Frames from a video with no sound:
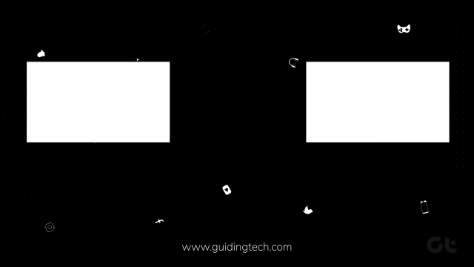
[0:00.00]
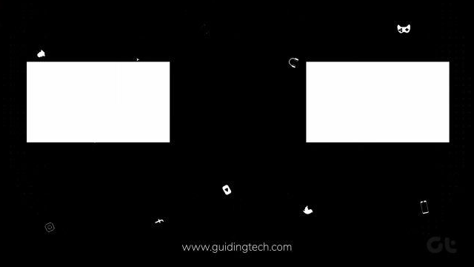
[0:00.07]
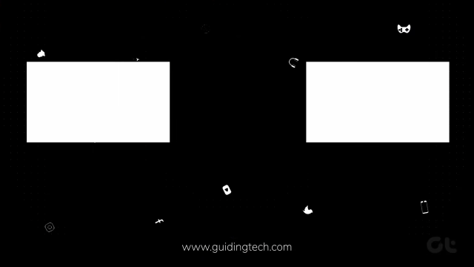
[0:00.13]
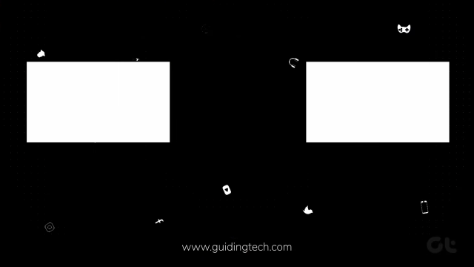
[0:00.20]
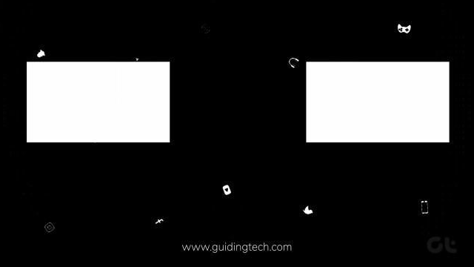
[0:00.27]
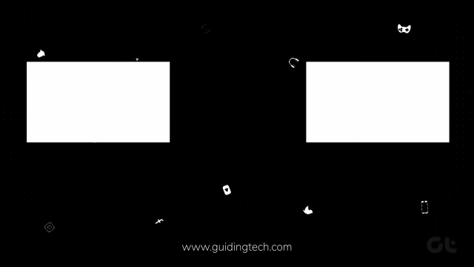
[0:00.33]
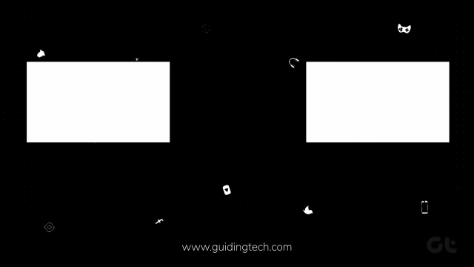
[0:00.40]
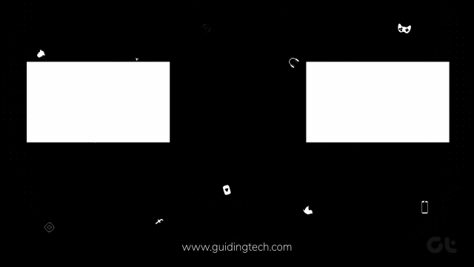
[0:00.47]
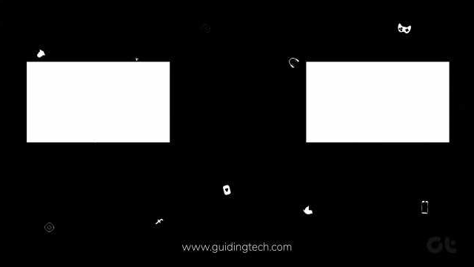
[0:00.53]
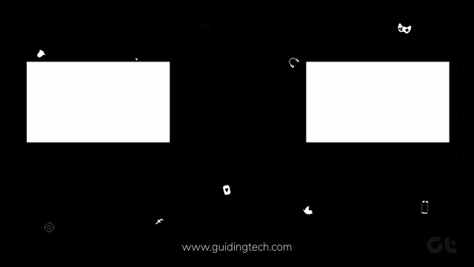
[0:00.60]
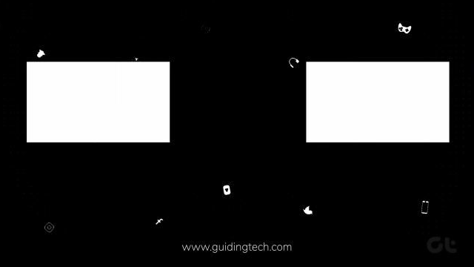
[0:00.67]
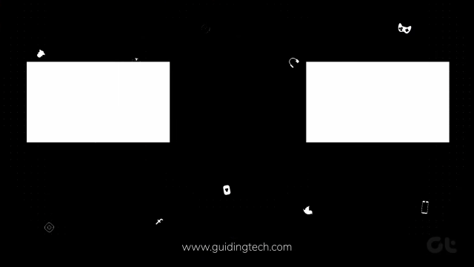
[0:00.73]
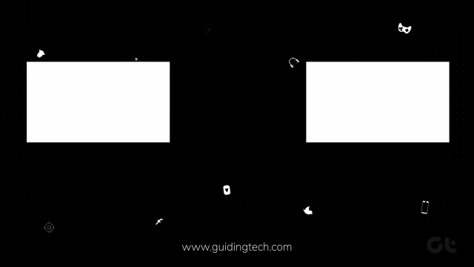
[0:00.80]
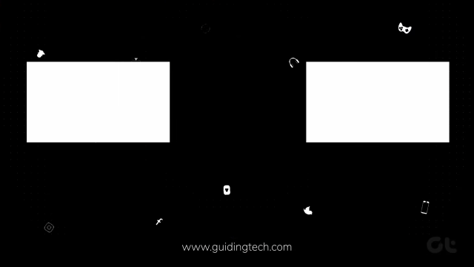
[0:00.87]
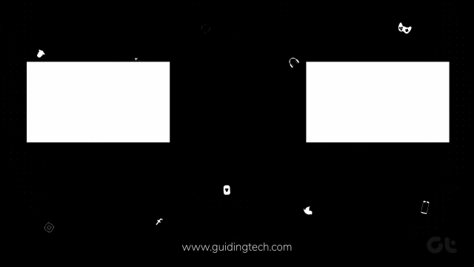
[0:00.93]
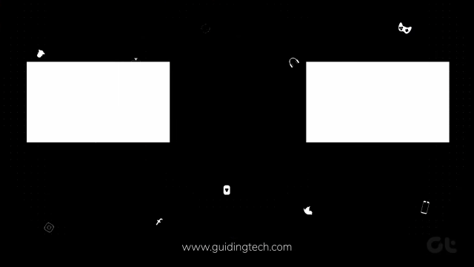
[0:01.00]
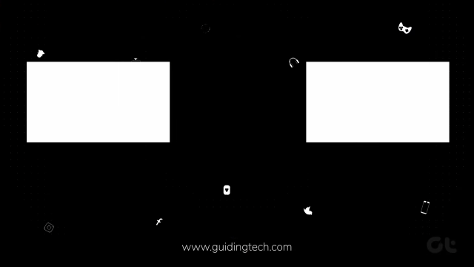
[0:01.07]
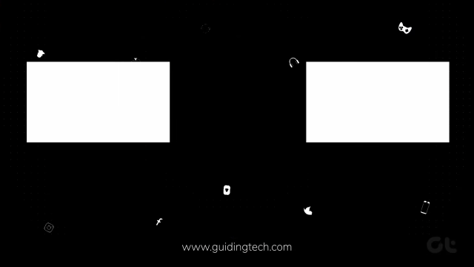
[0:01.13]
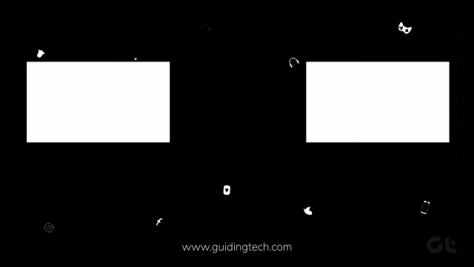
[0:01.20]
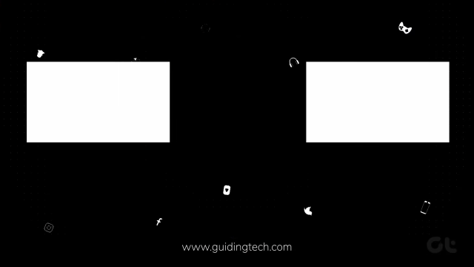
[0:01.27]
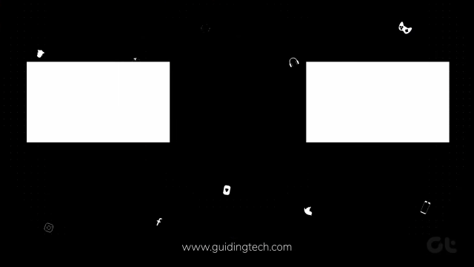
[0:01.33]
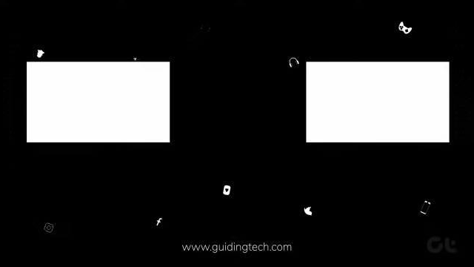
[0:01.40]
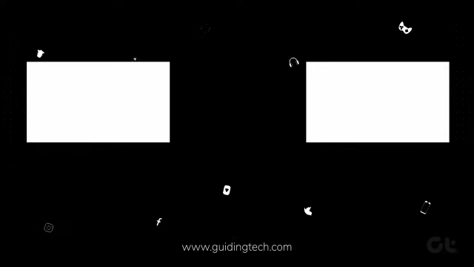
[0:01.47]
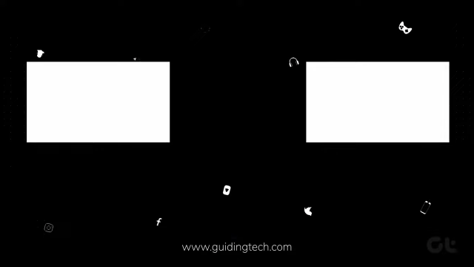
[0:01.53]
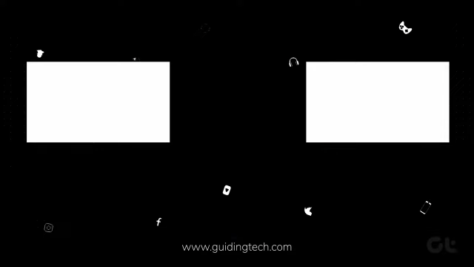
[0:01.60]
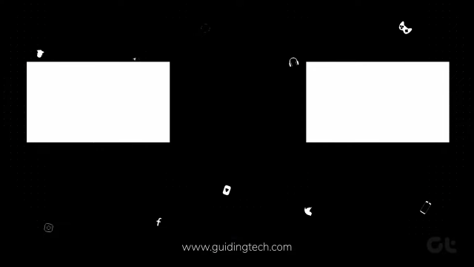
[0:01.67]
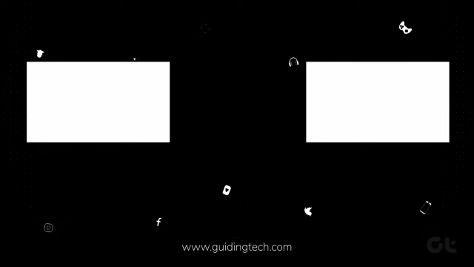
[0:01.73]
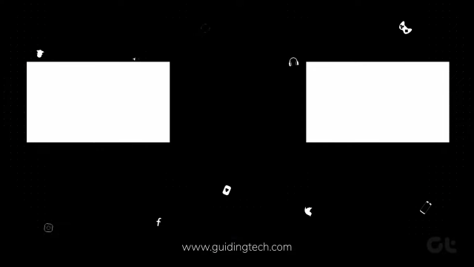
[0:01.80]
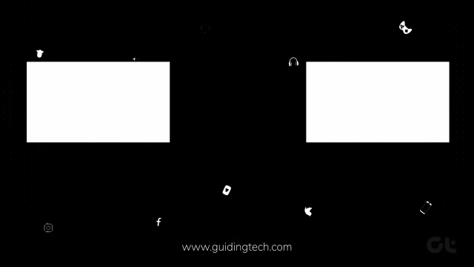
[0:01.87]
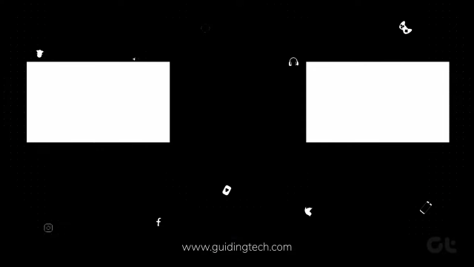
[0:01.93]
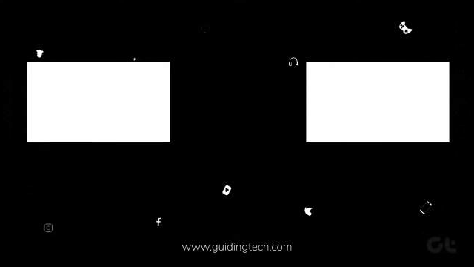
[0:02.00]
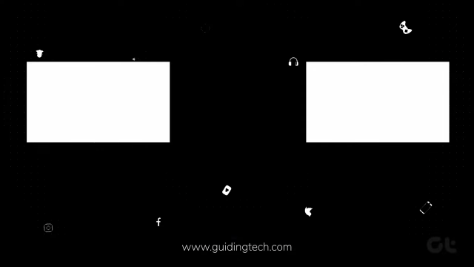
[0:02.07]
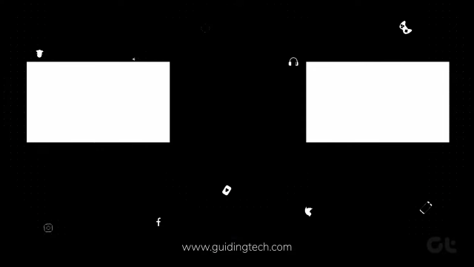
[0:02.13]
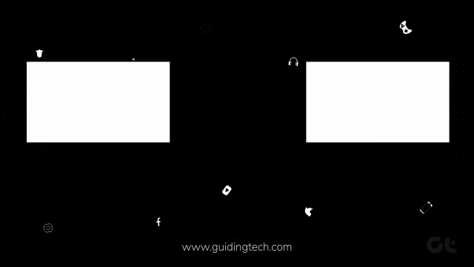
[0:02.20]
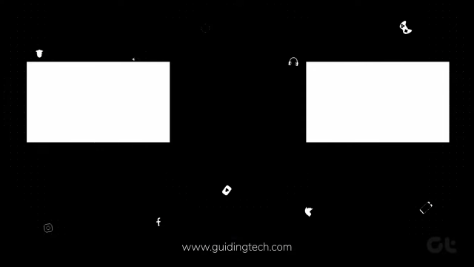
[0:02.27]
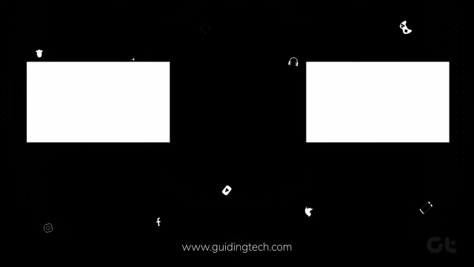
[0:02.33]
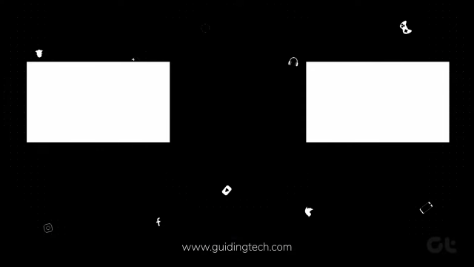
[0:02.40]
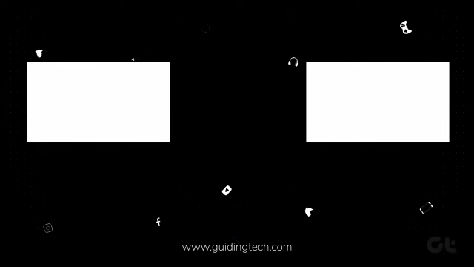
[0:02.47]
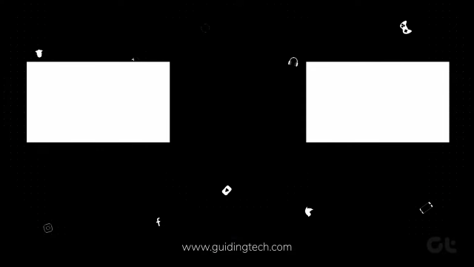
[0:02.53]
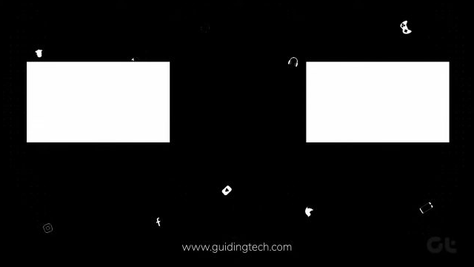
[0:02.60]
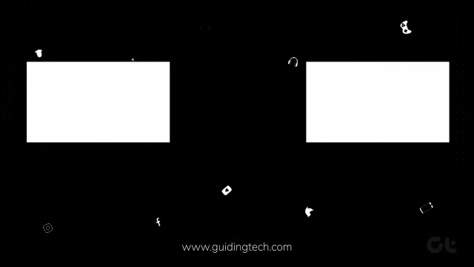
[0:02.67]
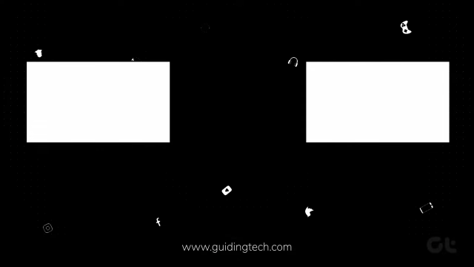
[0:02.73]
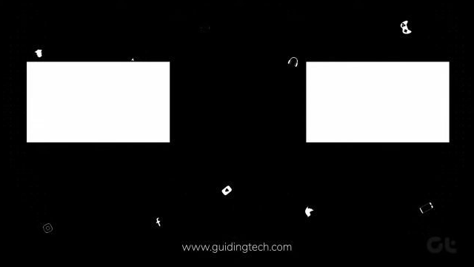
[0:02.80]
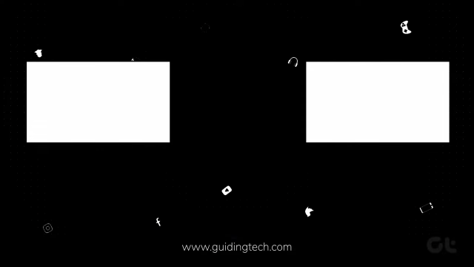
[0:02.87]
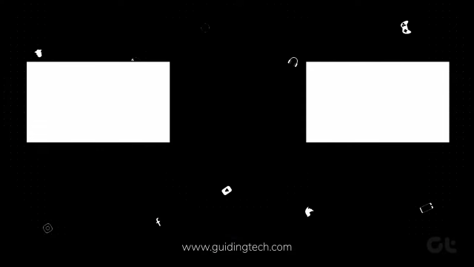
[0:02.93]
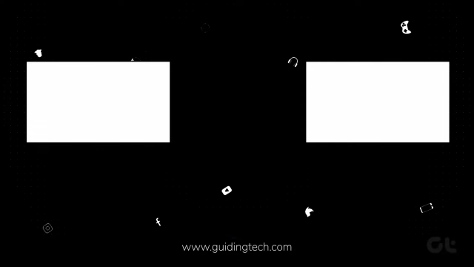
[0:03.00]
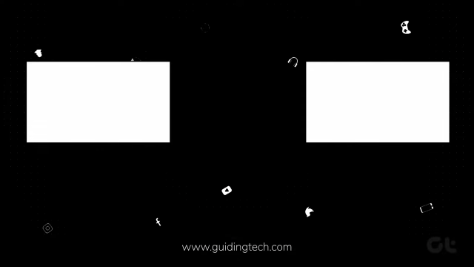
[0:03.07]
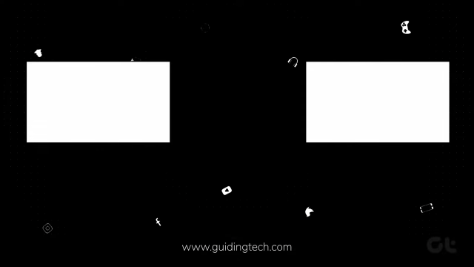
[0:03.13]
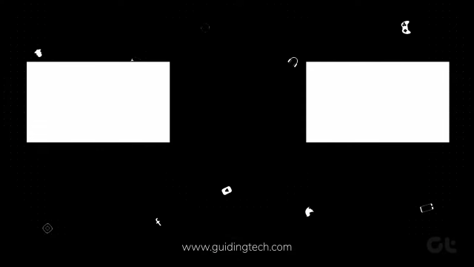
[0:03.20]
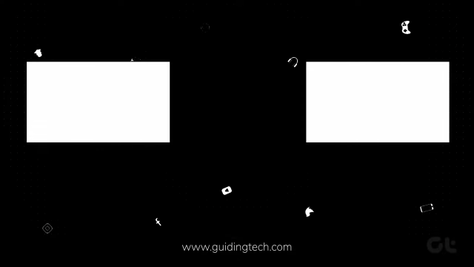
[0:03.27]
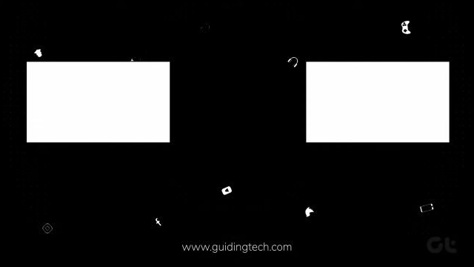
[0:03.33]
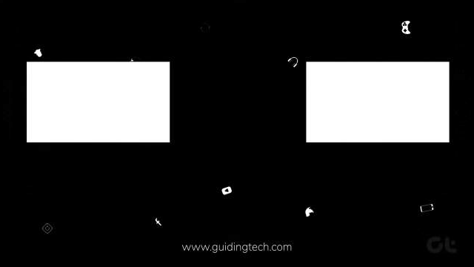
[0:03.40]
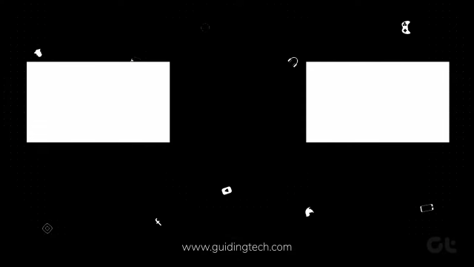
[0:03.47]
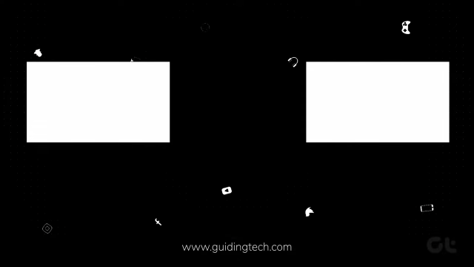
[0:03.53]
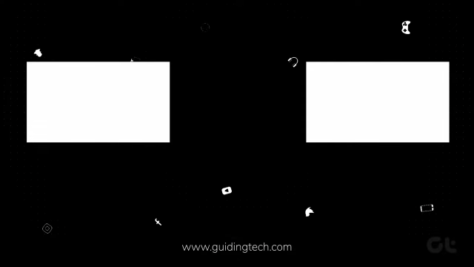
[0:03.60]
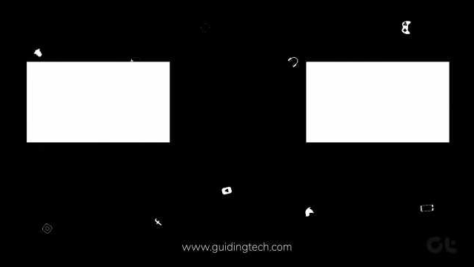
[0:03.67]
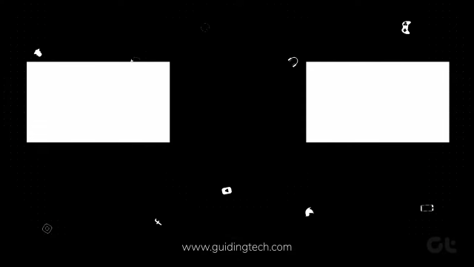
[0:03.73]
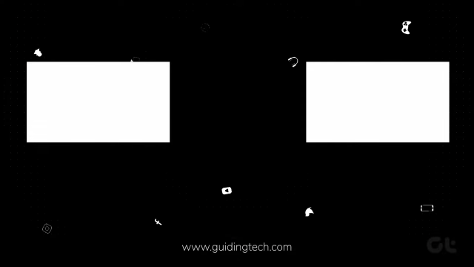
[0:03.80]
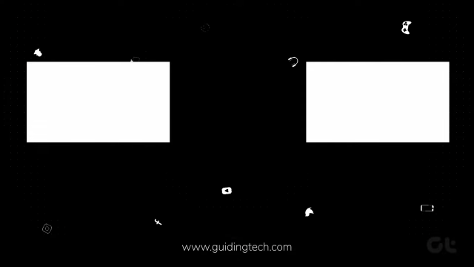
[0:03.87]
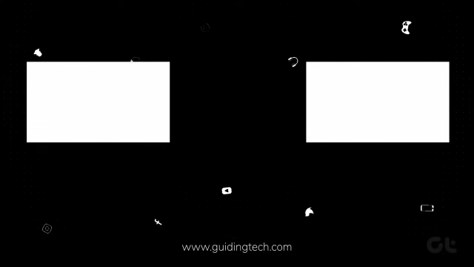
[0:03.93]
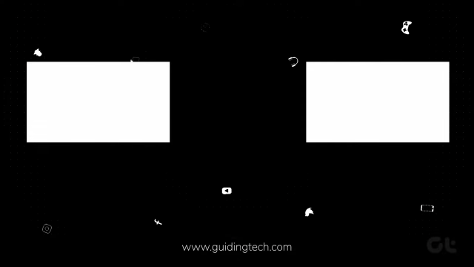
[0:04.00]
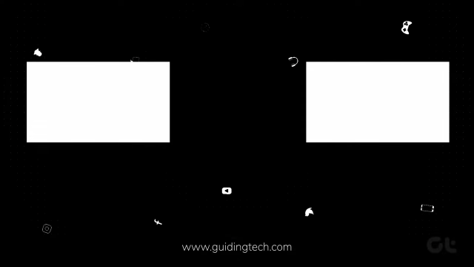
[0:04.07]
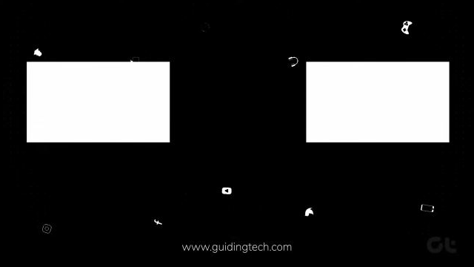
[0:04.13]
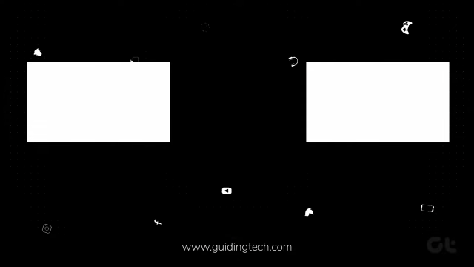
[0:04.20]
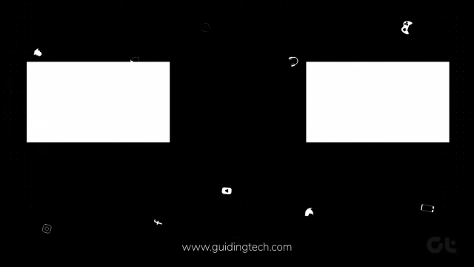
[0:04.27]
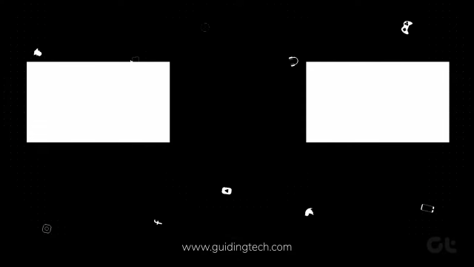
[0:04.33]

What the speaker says: Nobody's mouth can be seen.